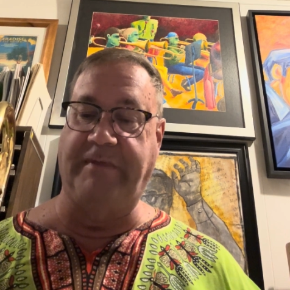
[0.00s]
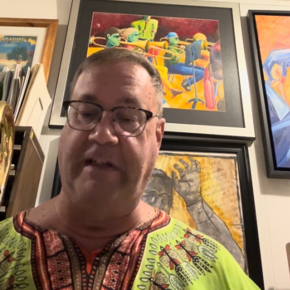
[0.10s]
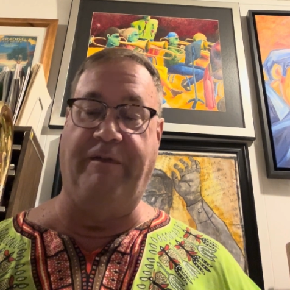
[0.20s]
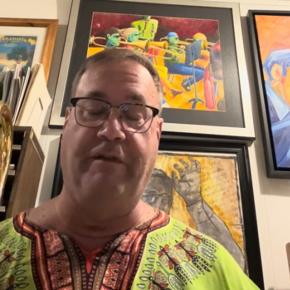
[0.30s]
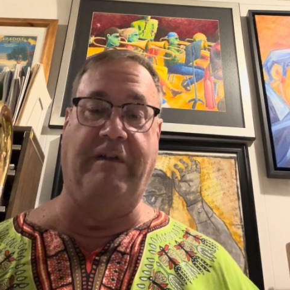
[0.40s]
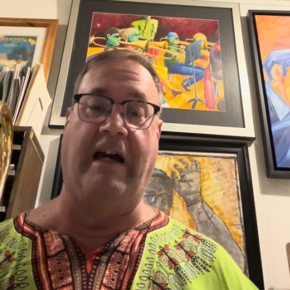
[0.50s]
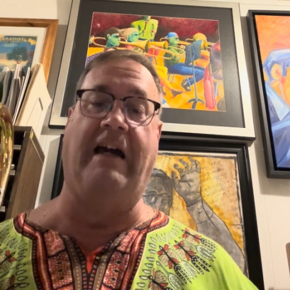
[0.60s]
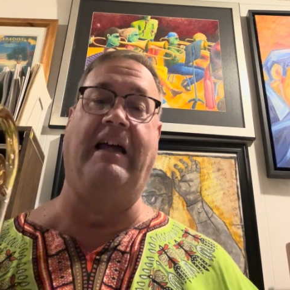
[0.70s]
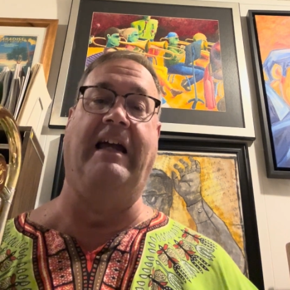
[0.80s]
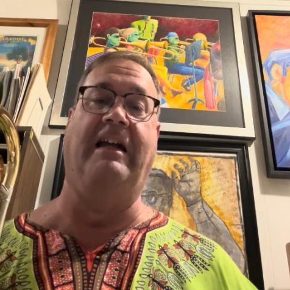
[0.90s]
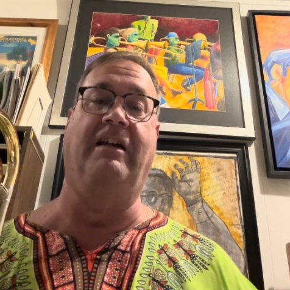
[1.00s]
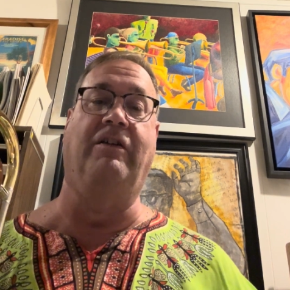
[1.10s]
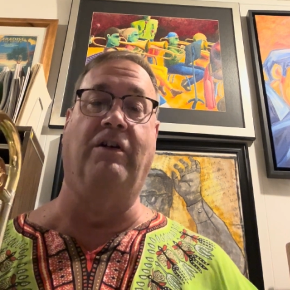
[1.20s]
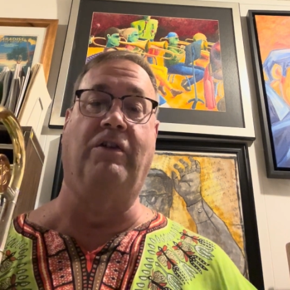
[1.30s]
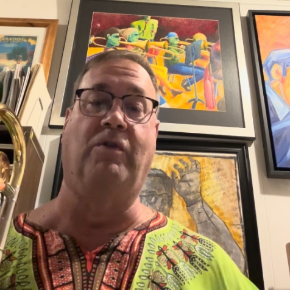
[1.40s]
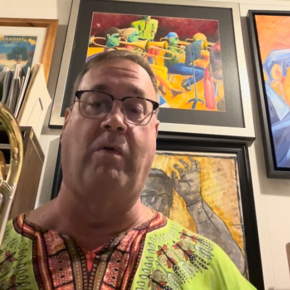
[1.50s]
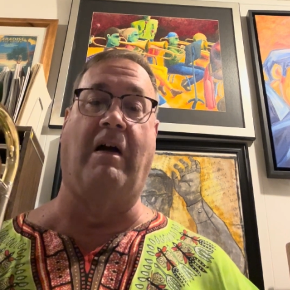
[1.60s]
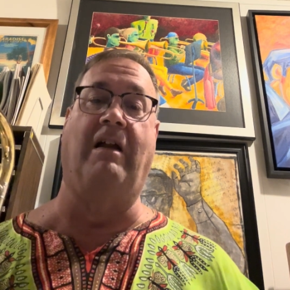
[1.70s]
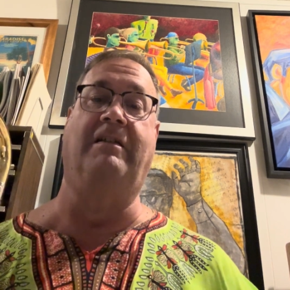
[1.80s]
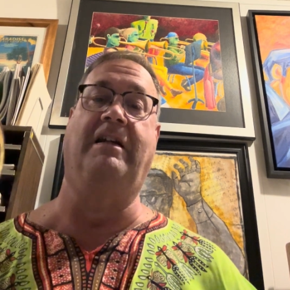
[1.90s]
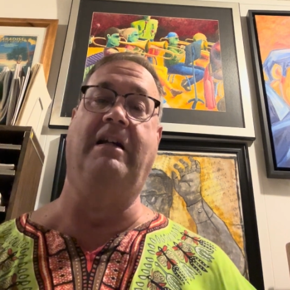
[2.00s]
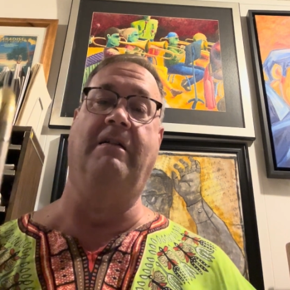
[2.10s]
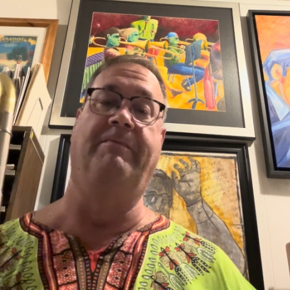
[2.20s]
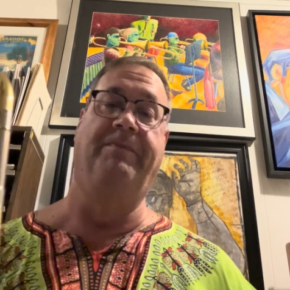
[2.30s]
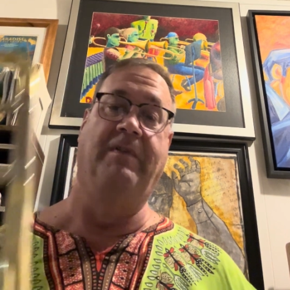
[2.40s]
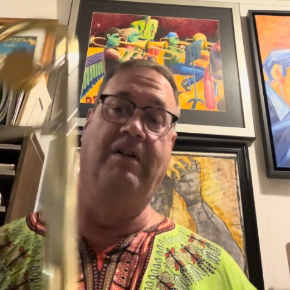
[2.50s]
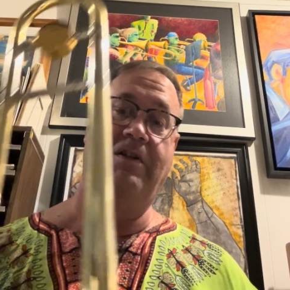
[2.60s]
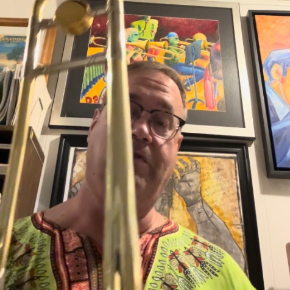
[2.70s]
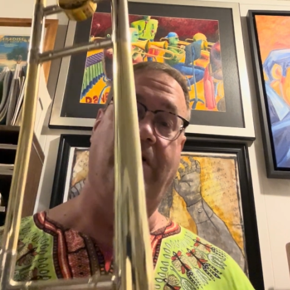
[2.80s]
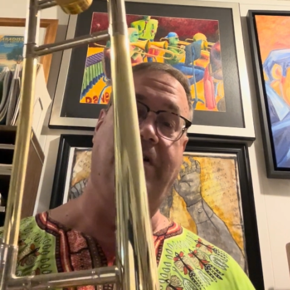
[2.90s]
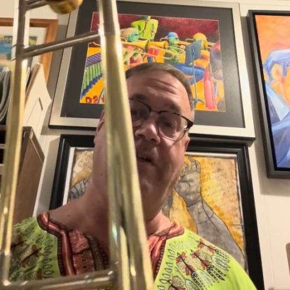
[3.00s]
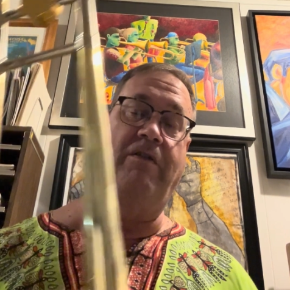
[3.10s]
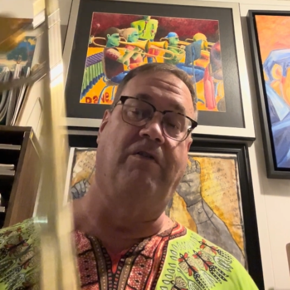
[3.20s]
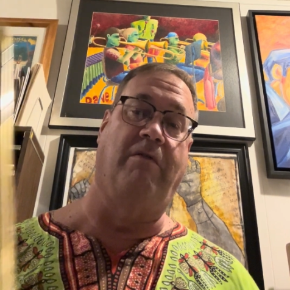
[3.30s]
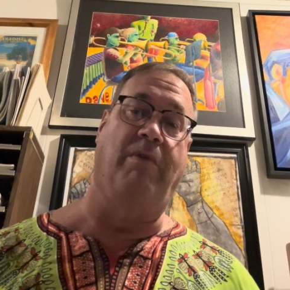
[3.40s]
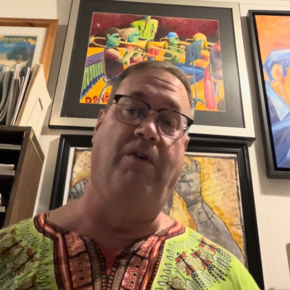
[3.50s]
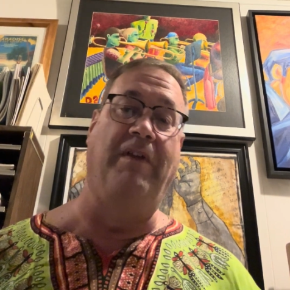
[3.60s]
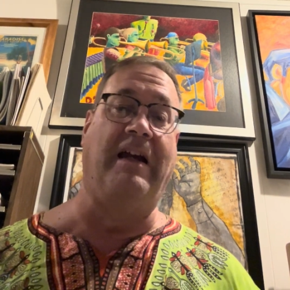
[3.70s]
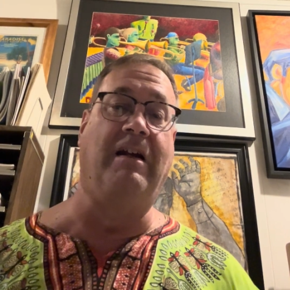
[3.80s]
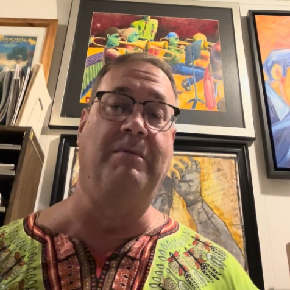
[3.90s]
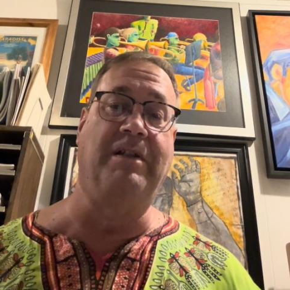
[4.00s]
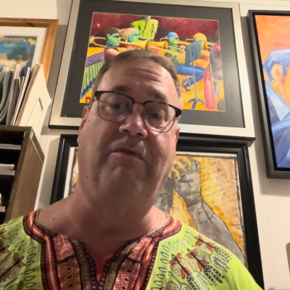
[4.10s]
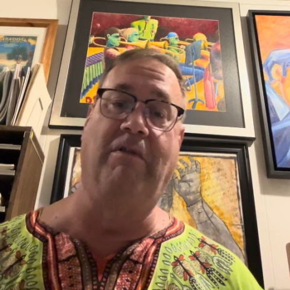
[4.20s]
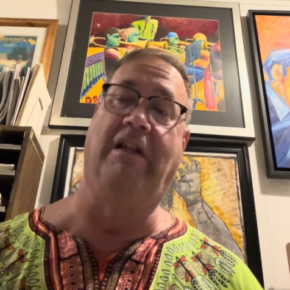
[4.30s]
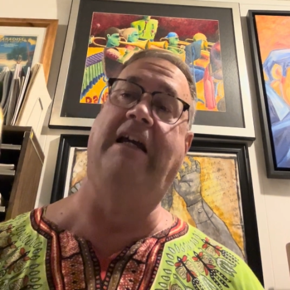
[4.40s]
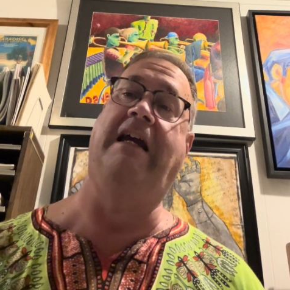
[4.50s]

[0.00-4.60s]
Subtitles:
If you've got a good quality straight tenor trombone, that comes in really